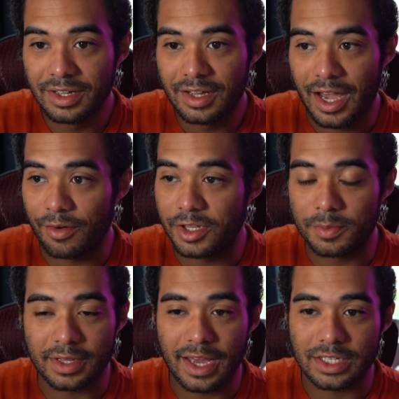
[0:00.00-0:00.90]
I really hope
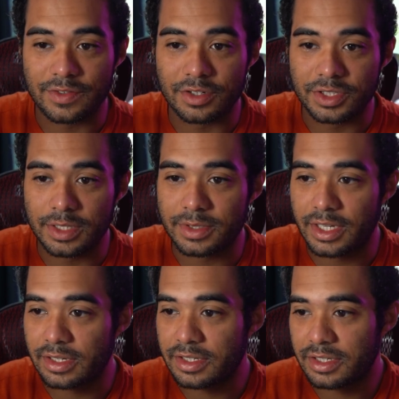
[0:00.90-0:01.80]
the gas fees are cheap
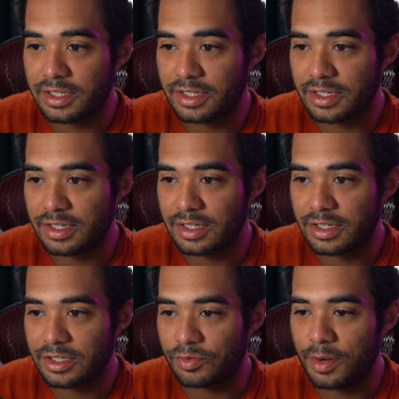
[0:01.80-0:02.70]
today.
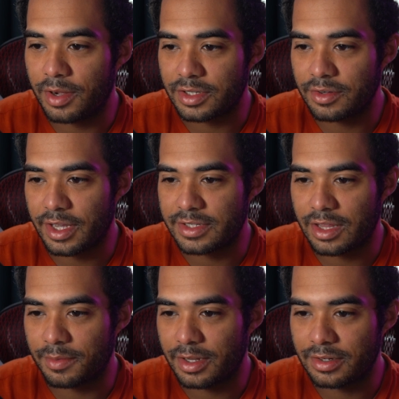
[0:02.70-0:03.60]
$20. Okay, it's not
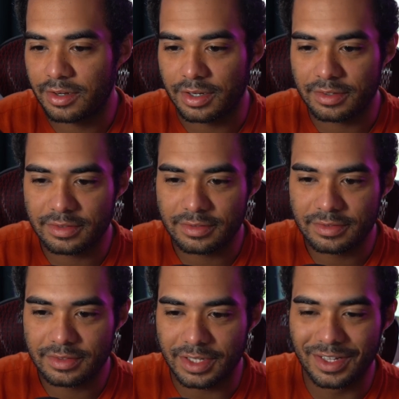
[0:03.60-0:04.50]
that bad. All right.
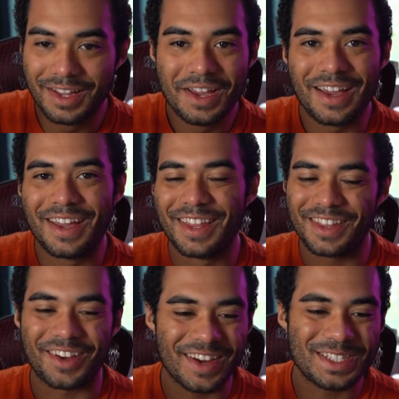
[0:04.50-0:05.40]

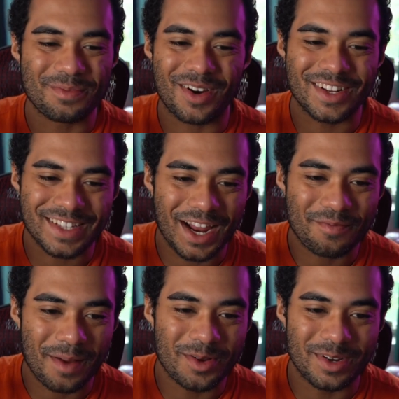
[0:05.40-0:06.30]
The crazy part is that I
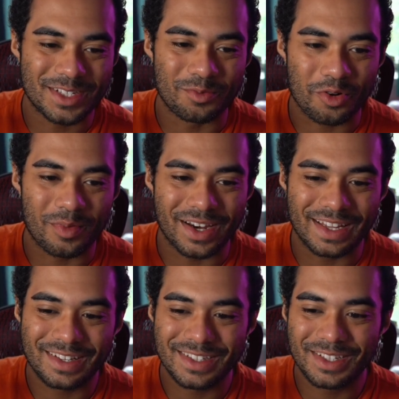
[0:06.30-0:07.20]
probably wasted more money
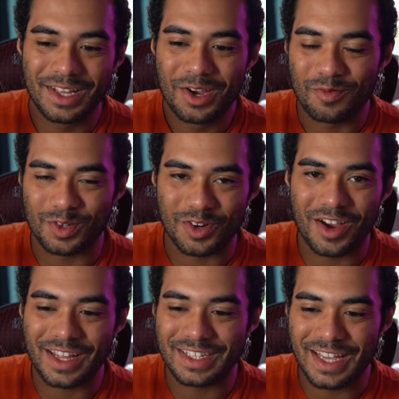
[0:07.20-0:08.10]

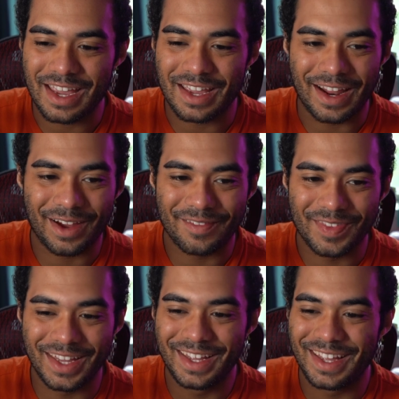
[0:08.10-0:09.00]
withdrawing it and taking it out
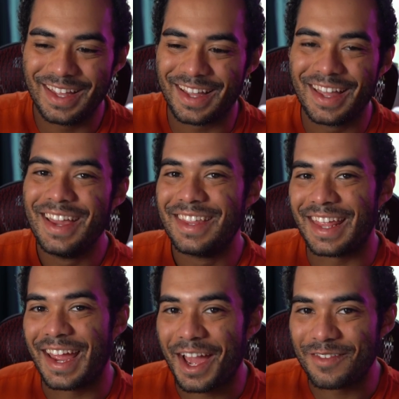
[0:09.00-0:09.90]
than
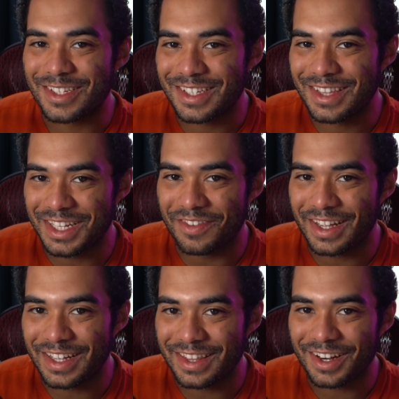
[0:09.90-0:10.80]
I have just leaving
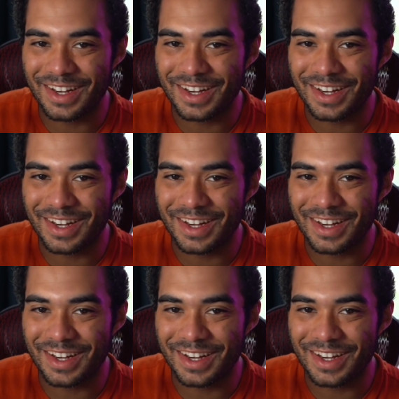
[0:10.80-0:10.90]
it in there.